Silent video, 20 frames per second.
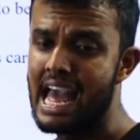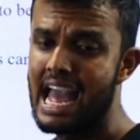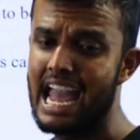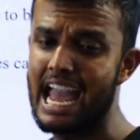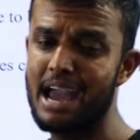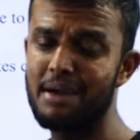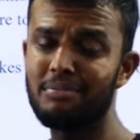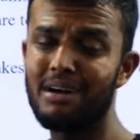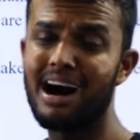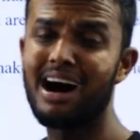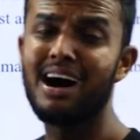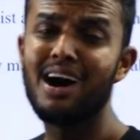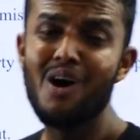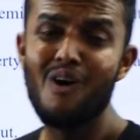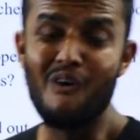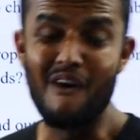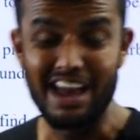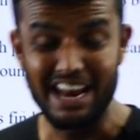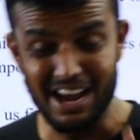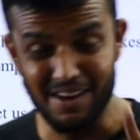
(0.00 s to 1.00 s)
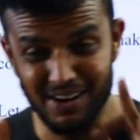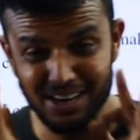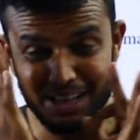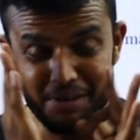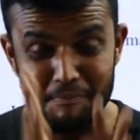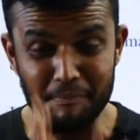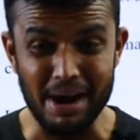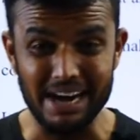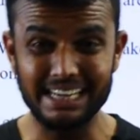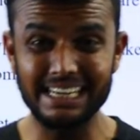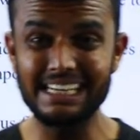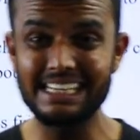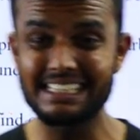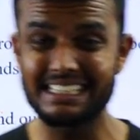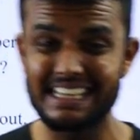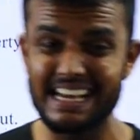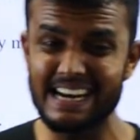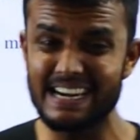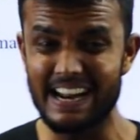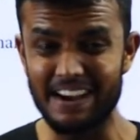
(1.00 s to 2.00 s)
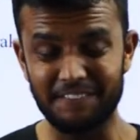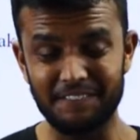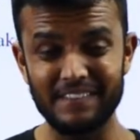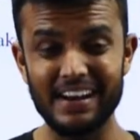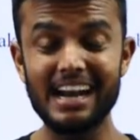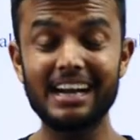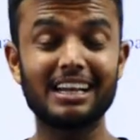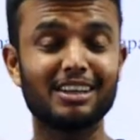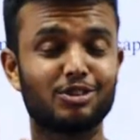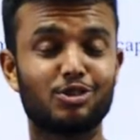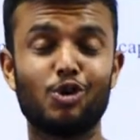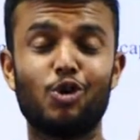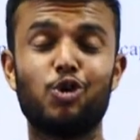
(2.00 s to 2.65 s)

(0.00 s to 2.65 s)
Hey, ma. Whenever the metal is there, definitely